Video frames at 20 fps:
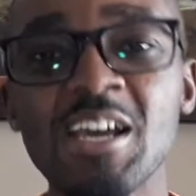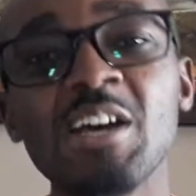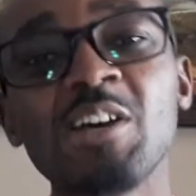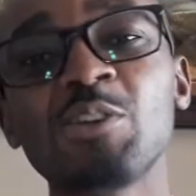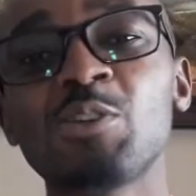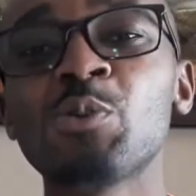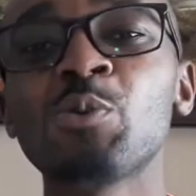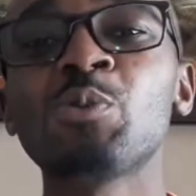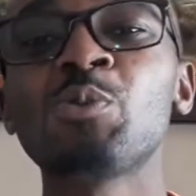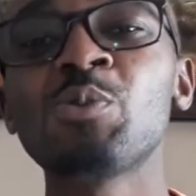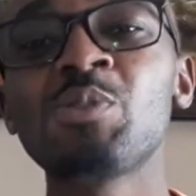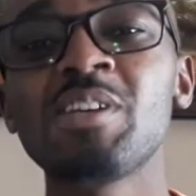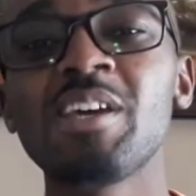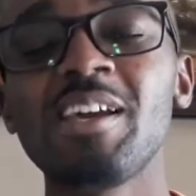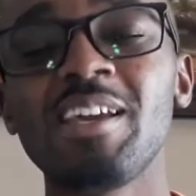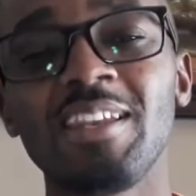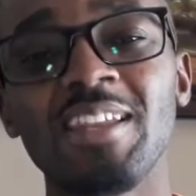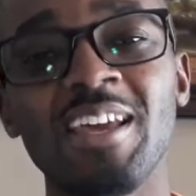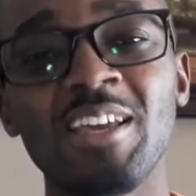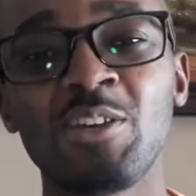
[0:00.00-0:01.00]
So today,
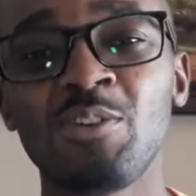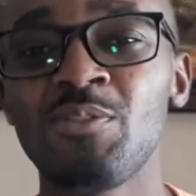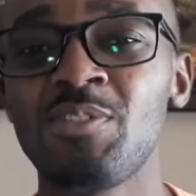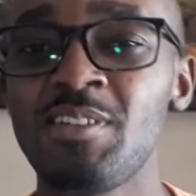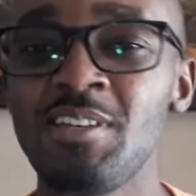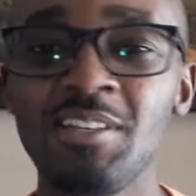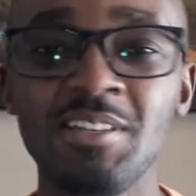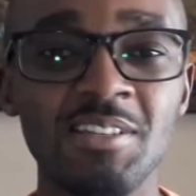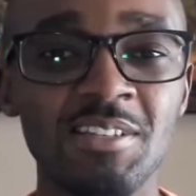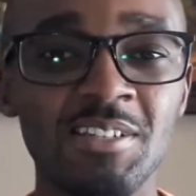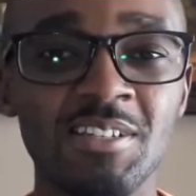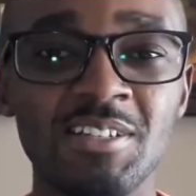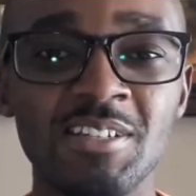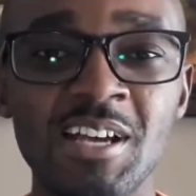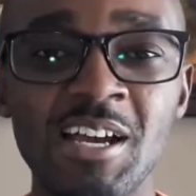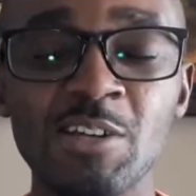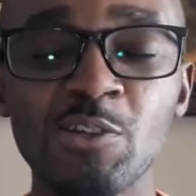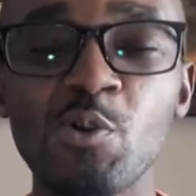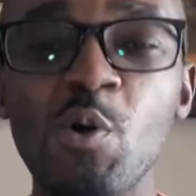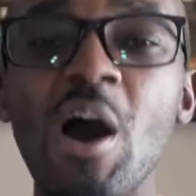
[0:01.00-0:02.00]
like you've seen in the
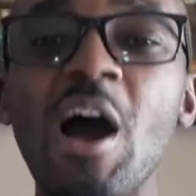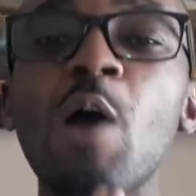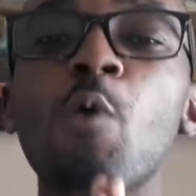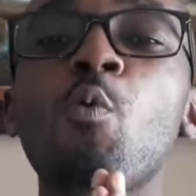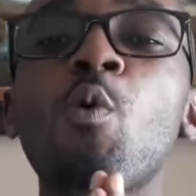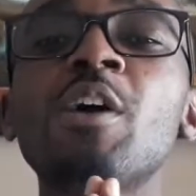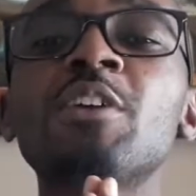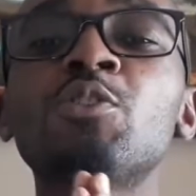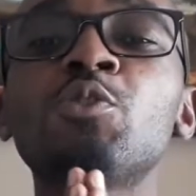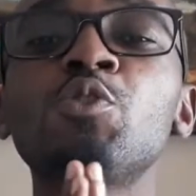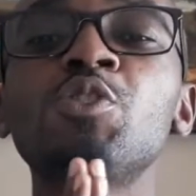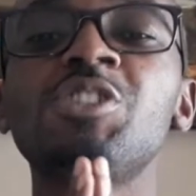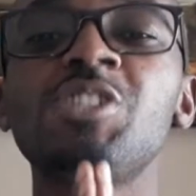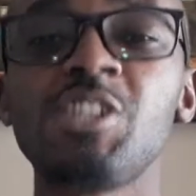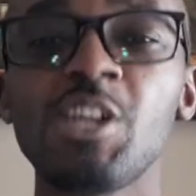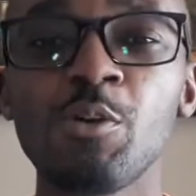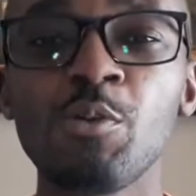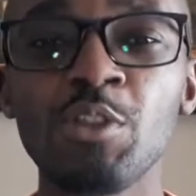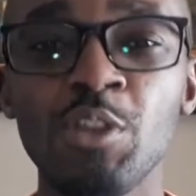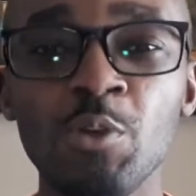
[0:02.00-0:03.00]
title, I want to
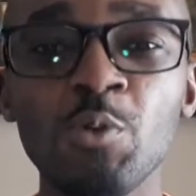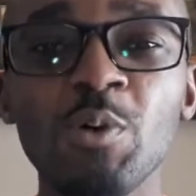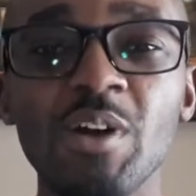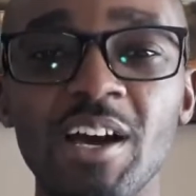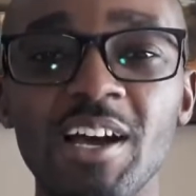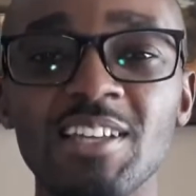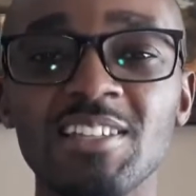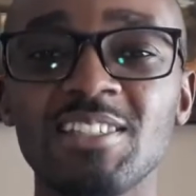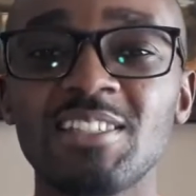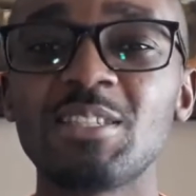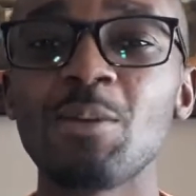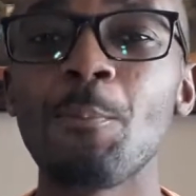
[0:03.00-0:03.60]
share with you guys the